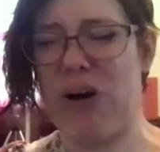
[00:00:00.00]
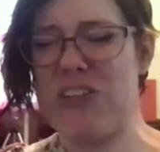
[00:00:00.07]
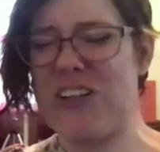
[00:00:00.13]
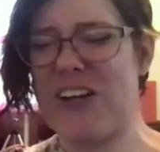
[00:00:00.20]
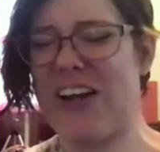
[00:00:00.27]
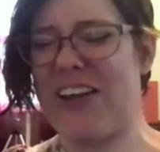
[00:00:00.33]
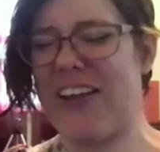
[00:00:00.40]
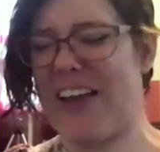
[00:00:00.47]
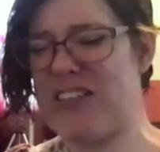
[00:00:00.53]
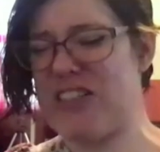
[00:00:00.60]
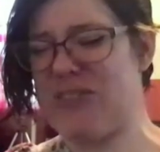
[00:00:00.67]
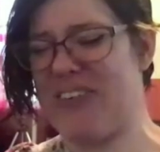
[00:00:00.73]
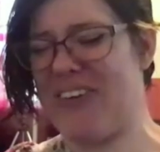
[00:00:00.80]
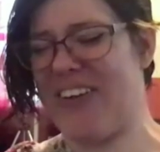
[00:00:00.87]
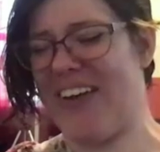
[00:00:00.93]
circulation
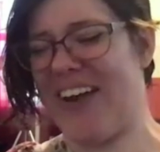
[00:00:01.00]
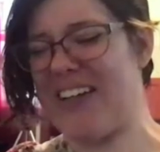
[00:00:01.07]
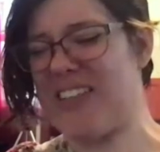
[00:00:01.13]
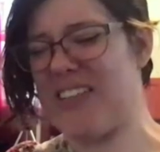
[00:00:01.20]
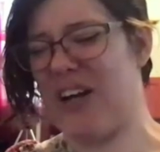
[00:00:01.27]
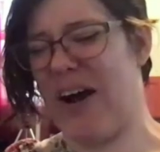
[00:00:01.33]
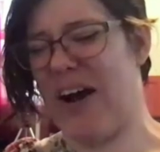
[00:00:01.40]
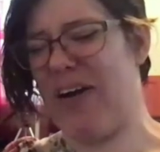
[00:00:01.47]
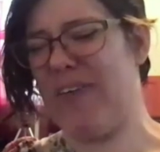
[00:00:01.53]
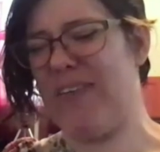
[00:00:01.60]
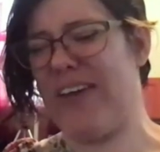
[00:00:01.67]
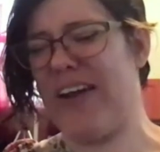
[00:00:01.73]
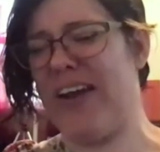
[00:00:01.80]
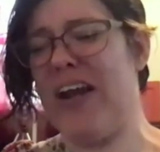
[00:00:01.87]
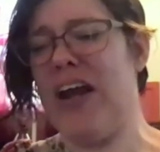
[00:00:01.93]
in my legs, so I
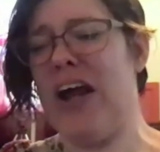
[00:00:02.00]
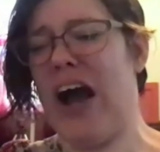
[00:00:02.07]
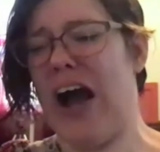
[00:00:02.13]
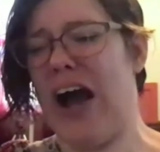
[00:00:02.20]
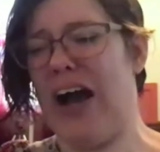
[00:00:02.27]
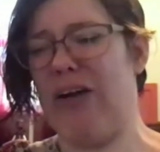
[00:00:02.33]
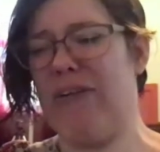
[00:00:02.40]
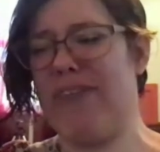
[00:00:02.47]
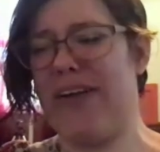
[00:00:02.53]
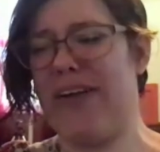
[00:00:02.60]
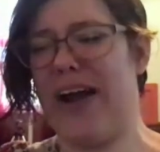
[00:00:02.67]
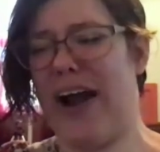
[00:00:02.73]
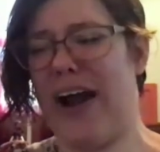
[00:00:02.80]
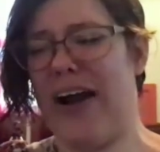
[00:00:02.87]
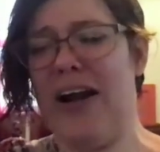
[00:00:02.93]
think
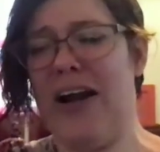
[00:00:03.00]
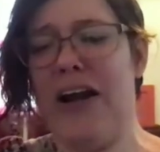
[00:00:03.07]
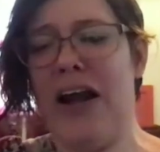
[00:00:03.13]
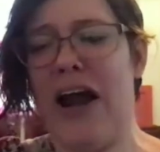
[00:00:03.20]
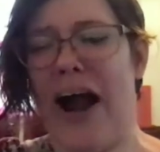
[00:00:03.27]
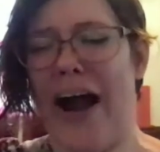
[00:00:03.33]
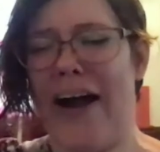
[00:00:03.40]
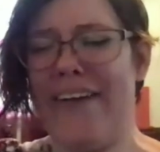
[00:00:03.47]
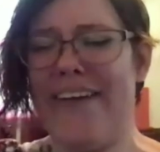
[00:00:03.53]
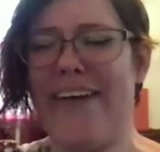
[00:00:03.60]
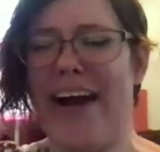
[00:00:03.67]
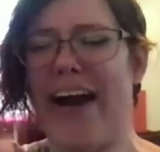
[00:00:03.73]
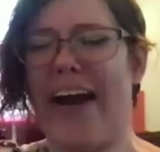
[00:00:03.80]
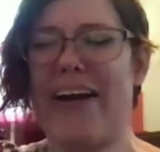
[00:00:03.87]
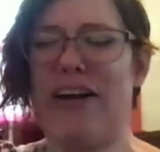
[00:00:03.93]
I
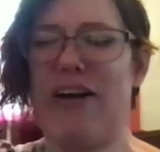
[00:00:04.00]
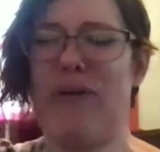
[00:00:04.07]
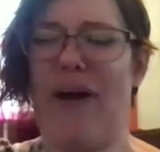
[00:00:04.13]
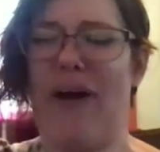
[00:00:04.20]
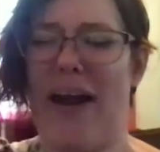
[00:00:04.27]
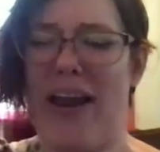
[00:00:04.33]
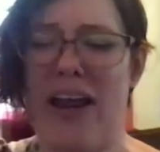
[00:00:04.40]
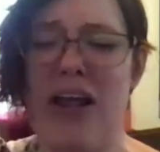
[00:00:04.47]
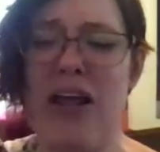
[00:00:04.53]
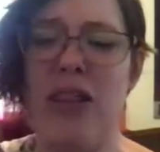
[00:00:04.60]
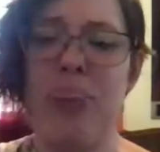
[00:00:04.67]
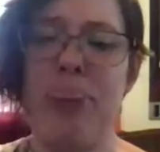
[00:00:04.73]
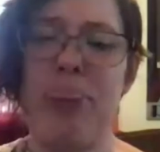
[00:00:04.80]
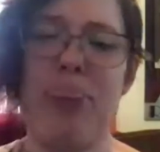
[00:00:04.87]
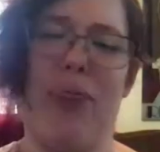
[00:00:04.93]
could do like
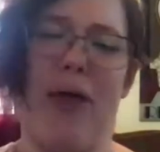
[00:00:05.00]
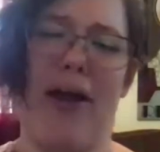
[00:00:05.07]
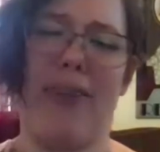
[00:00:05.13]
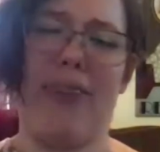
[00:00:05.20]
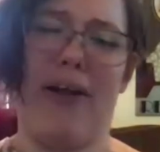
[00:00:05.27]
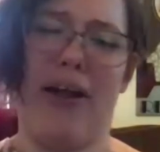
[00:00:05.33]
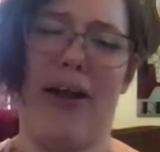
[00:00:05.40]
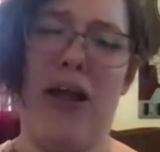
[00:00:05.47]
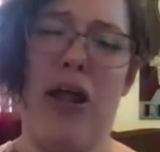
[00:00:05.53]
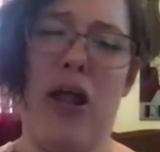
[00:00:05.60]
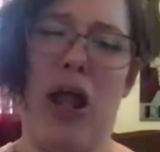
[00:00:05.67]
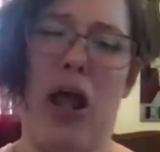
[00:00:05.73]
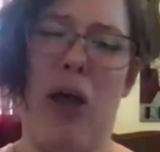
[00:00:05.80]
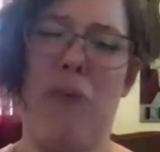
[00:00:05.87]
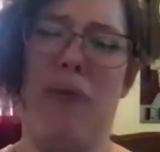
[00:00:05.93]
the
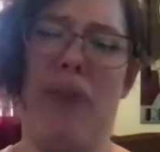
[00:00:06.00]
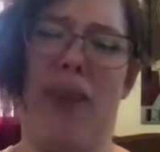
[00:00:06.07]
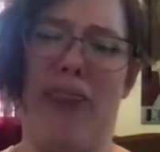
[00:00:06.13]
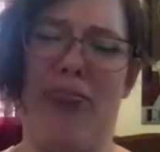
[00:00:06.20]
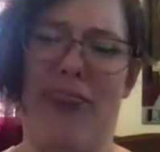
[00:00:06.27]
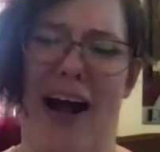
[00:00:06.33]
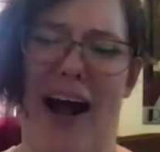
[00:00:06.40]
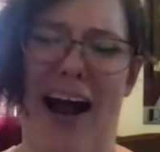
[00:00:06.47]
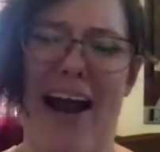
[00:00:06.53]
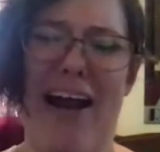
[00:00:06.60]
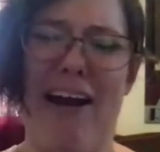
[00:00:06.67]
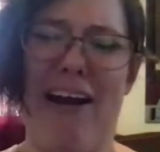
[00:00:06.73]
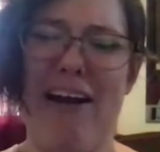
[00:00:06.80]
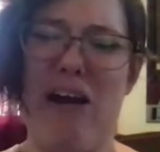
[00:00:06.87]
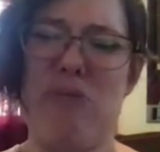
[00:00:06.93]
thigh
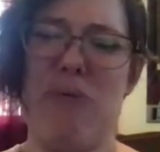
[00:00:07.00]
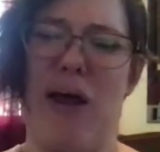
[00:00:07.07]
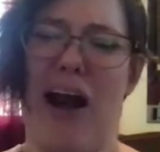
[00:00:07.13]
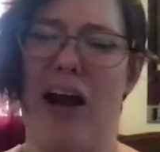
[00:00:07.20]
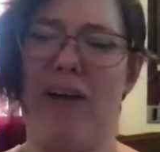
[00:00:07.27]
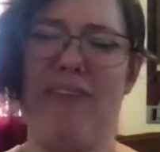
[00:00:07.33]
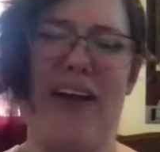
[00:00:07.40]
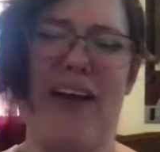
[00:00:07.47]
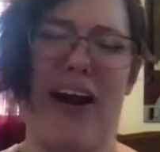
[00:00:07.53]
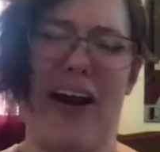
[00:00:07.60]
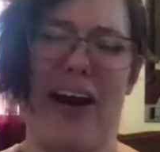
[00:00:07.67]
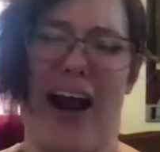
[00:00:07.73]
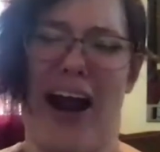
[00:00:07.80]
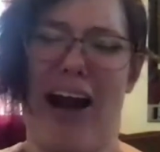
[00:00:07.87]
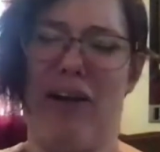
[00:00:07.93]
area, but I don't think I
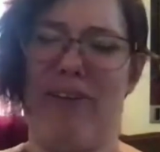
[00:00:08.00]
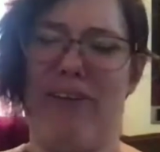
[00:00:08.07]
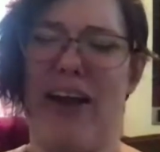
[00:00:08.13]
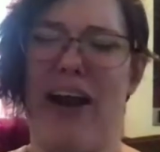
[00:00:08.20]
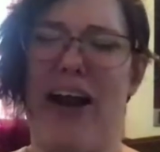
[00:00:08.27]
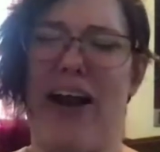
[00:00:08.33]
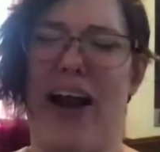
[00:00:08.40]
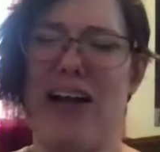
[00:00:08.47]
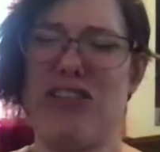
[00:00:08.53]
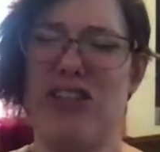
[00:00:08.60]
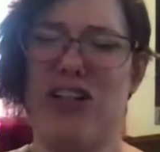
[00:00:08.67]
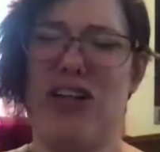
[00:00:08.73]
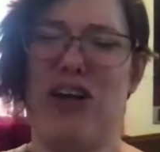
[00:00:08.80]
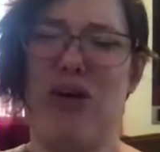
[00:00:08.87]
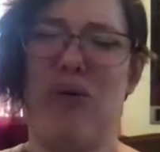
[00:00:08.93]
could
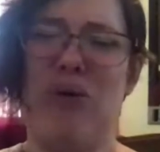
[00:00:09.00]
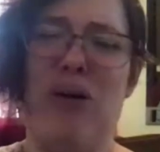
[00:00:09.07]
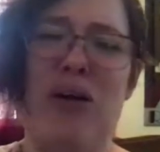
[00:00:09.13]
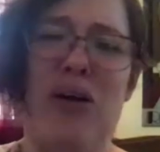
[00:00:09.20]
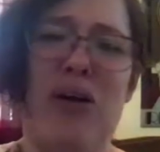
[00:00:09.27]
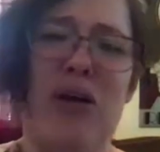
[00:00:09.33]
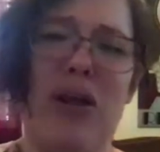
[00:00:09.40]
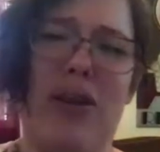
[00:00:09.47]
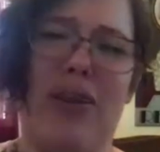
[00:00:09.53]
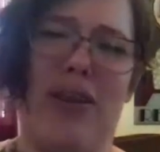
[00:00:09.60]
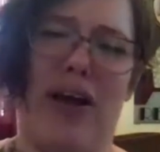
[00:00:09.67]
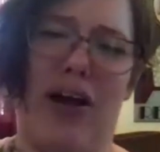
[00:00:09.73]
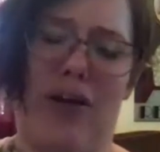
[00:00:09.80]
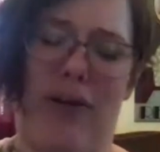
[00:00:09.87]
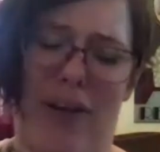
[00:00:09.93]
actually do
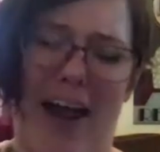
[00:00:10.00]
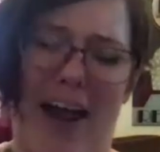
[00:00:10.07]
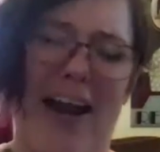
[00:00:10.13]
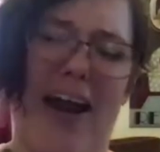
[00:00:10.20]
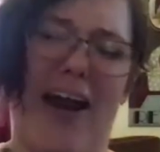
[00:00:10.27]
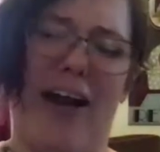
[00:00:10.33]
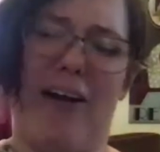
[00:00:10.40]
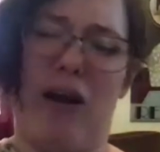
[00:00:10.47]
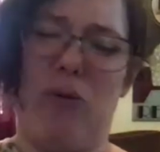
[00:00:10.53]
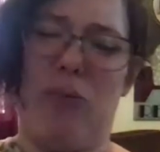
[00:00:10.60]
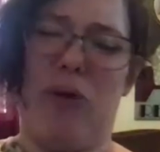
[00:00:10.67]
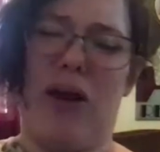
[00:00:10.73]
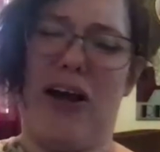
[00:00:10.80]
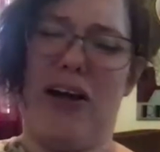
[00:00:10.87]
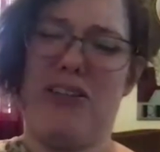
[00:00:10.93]
the leg area
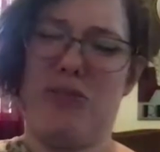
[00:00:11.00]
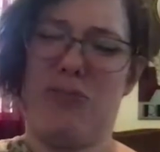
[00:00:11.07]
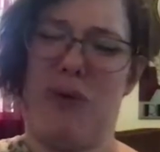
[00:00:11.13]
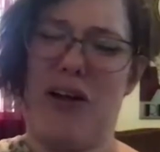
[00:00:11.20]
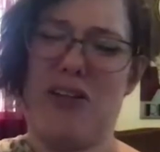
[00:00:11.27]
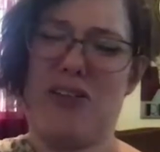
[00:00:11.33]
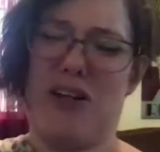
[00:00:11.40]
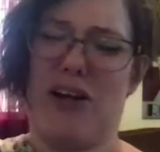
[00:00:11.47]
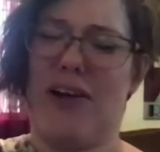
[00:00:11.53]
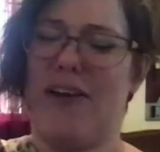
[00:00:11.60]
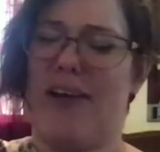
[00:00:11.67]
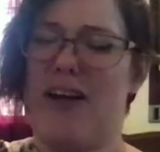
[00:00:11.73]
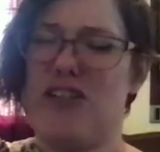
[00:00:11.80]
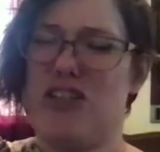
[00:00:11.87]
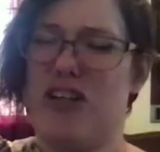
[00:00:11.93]
because of my
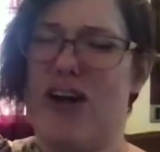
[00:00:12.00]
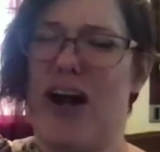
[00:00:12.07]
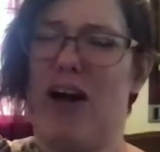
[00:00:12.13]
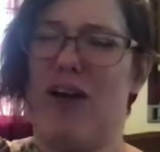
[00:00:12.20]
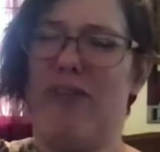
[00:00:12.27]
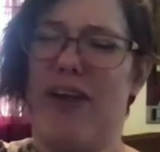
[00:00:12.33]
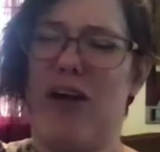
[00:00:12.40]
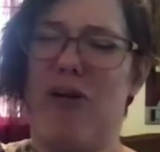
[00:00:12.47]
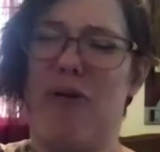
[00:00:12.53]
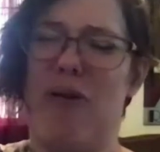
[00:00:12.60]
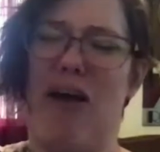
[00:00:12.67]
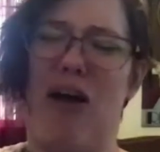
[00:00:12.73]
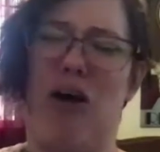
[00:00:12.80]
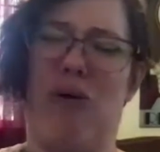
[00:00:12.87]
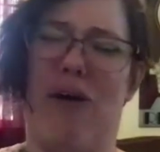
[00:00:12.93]
circulation. I don't think it would
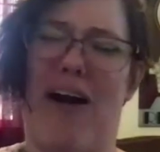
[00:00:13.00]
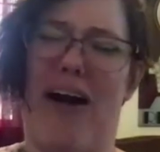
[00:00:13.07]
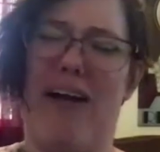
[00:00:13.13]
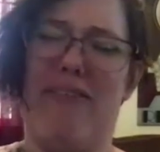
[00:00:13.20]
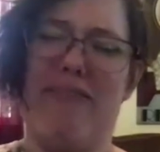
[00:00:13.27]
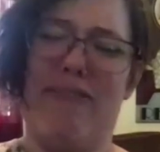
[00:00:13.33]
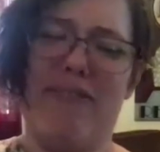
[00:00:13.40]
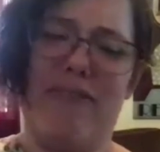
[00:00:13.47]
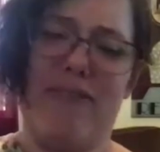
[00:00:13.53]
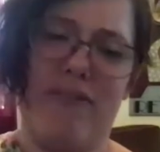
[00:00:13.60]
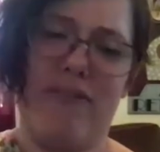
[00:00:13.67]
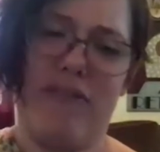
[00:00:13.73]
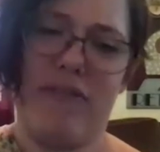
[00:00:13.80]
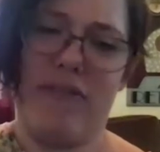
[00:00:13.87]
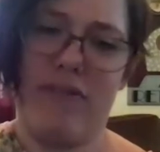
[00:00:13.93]
heal right.
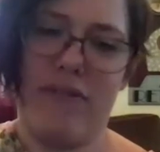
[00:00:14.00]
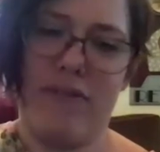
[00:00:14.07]
Oh,